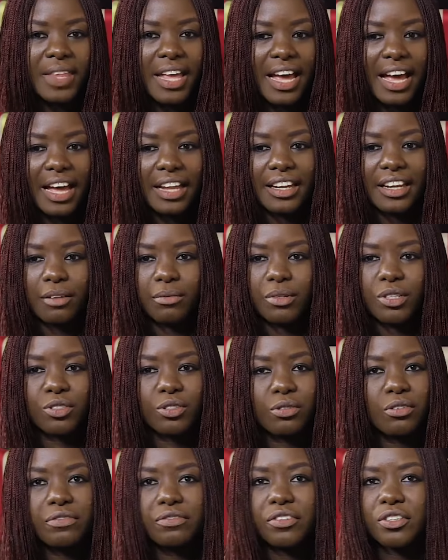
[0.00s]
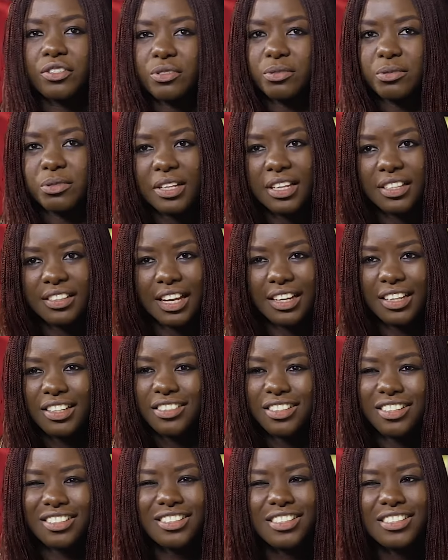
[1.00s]
and then we do it for 2 days and it
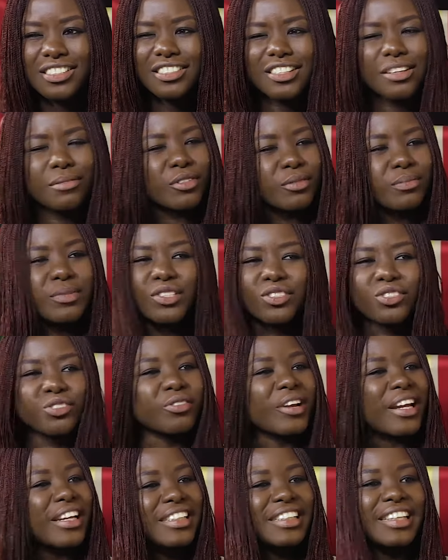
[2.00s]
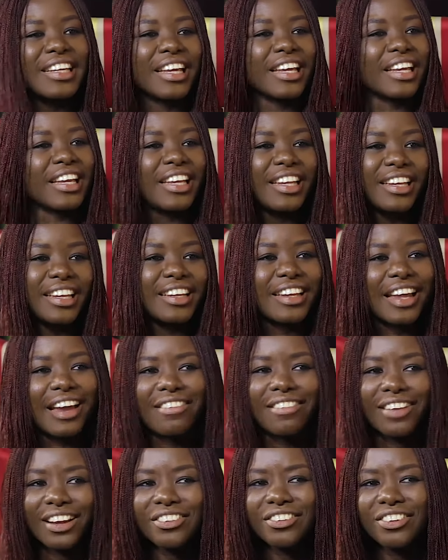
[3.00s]
doesn't seem to be trending in the
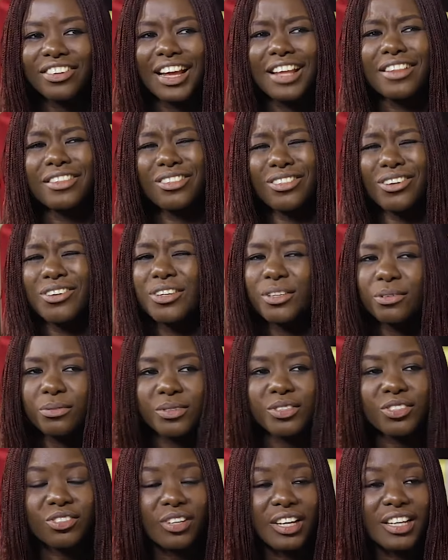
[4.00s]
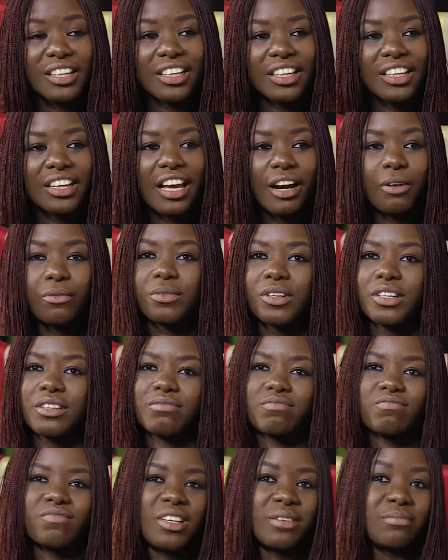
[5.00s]
direction I thought it would trend in, and we
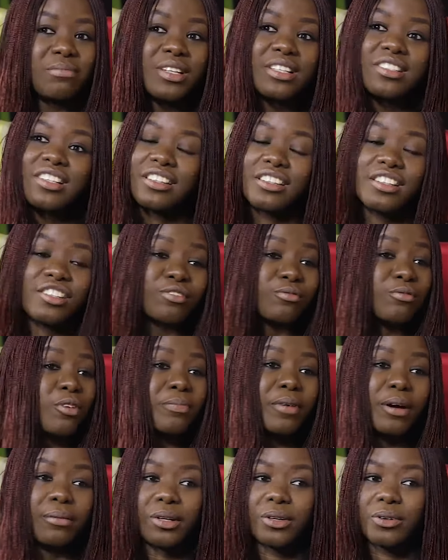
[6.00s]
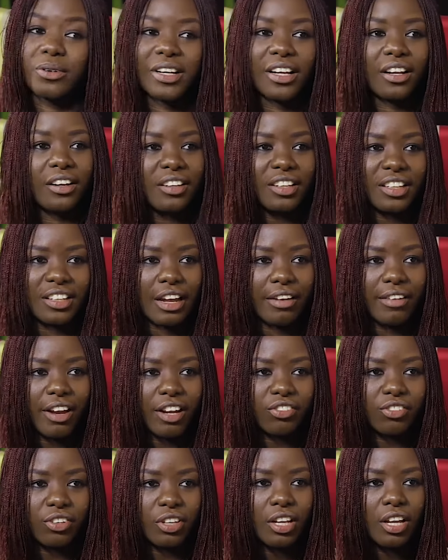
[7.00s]
immediately swap and we go in another
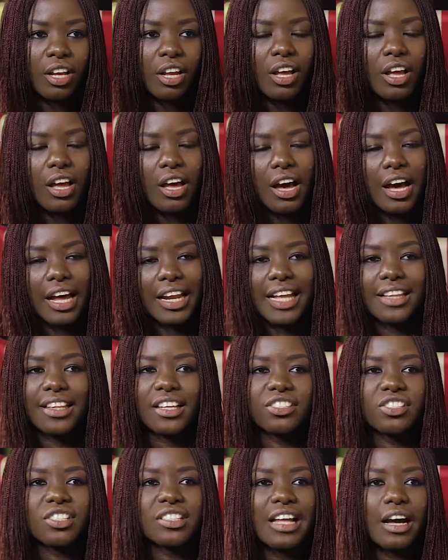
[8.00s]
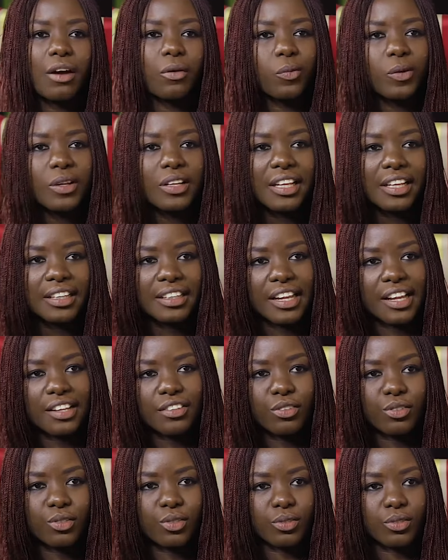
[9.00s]
direction. And I think just that willingness
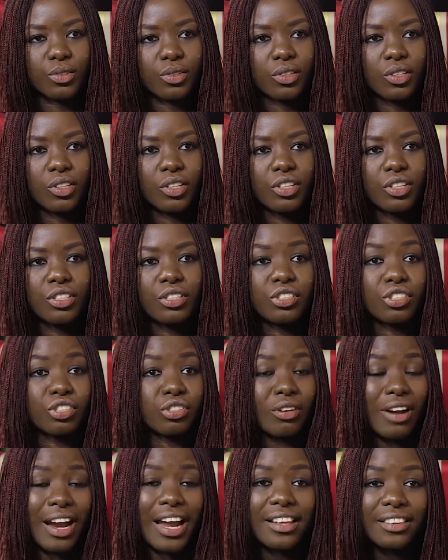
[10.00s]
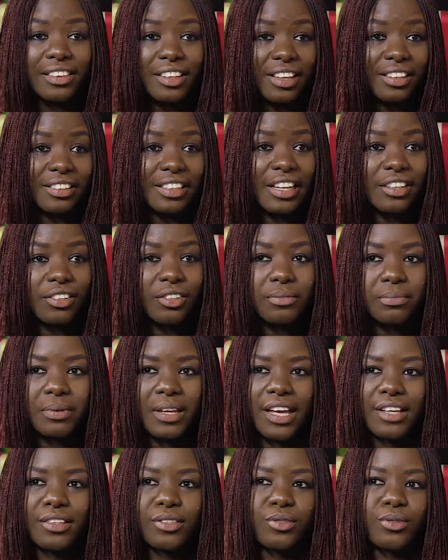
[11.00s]
to try things and not
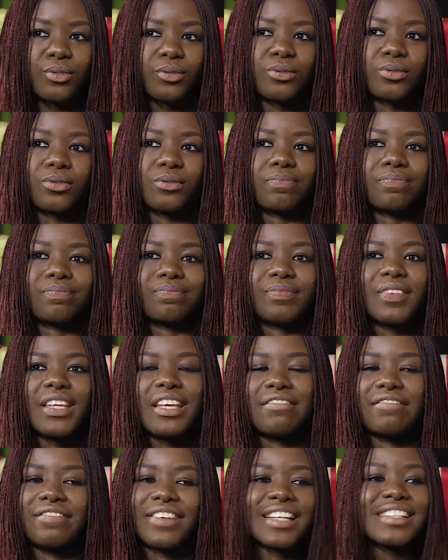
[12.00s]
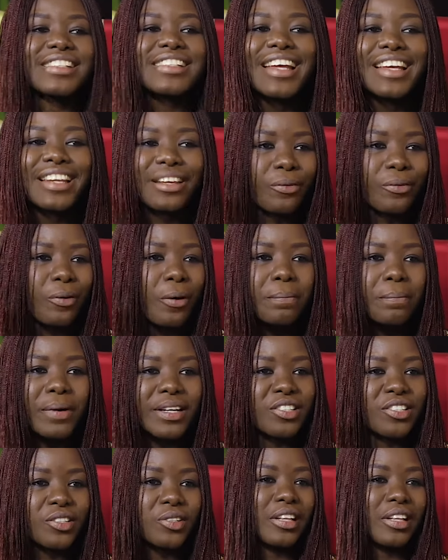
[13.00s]
get too invested in one
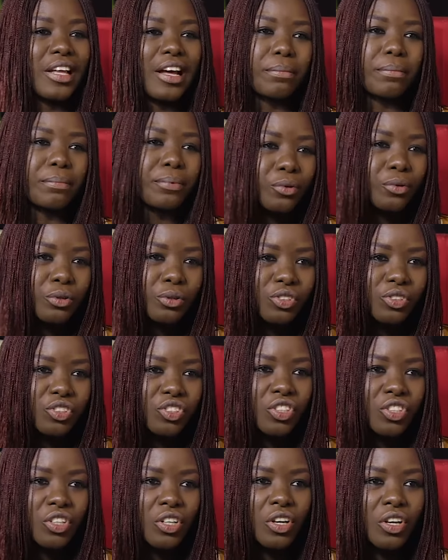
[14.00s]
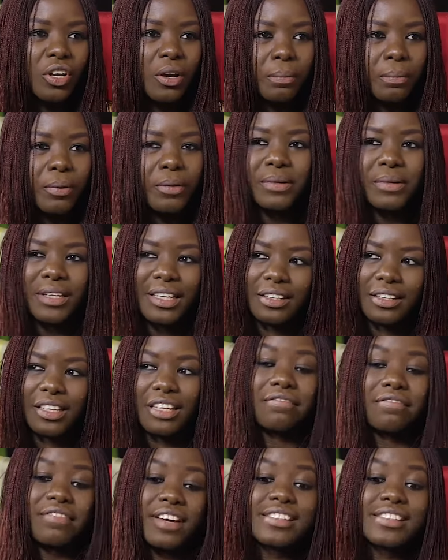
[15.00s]
particular approach, but be
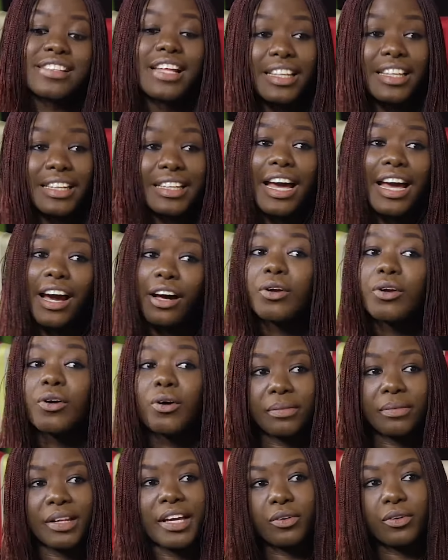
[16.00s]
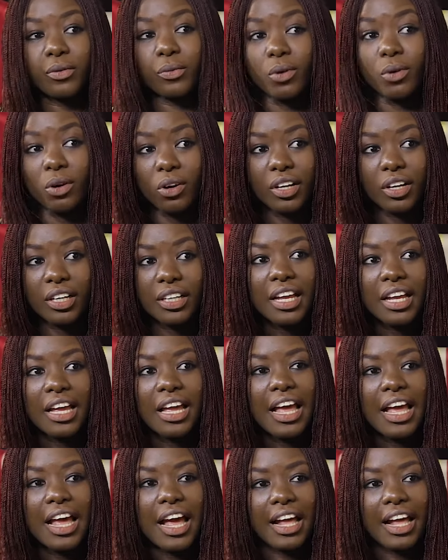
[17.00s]
invested in the outcome that you want.
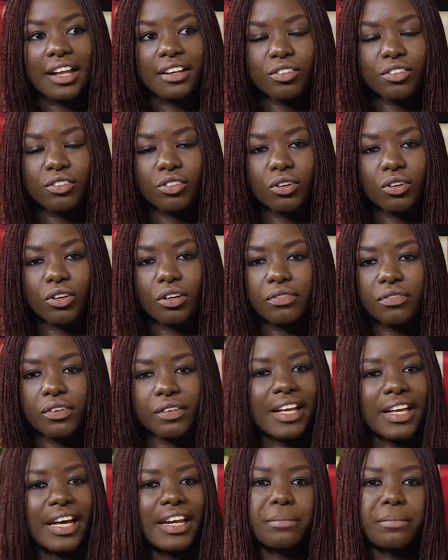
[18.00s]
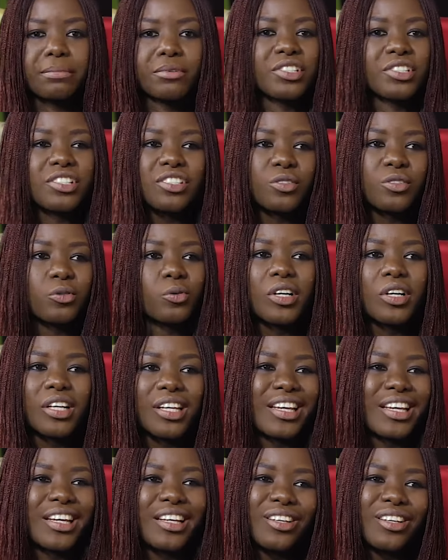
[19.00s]
And so if that approach isn't
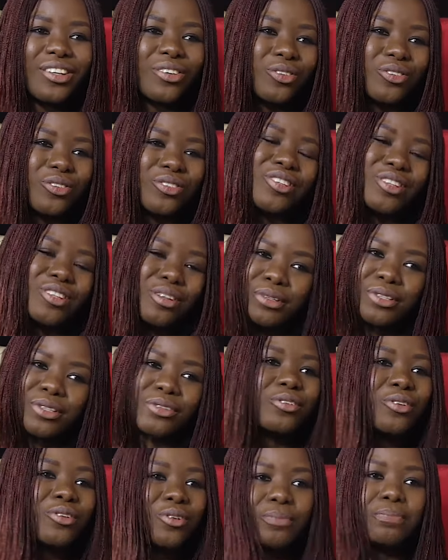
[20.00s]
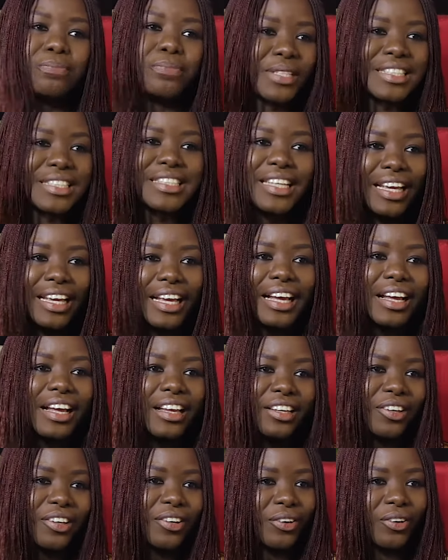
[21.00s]
working, don't go beating
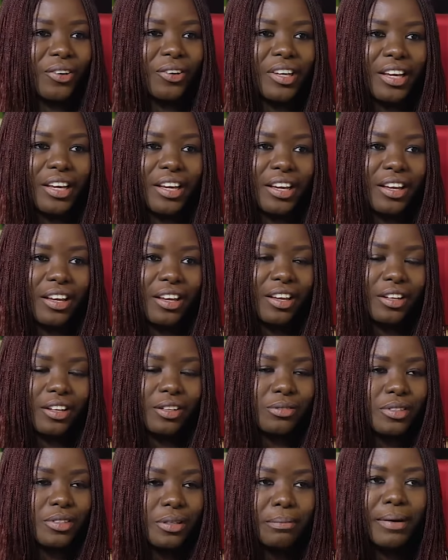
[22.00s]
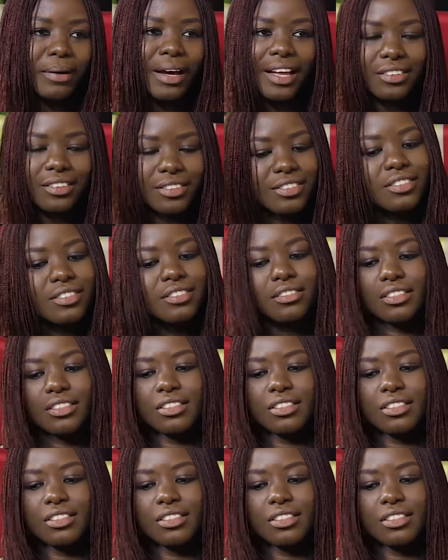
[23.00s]
a losing path. Just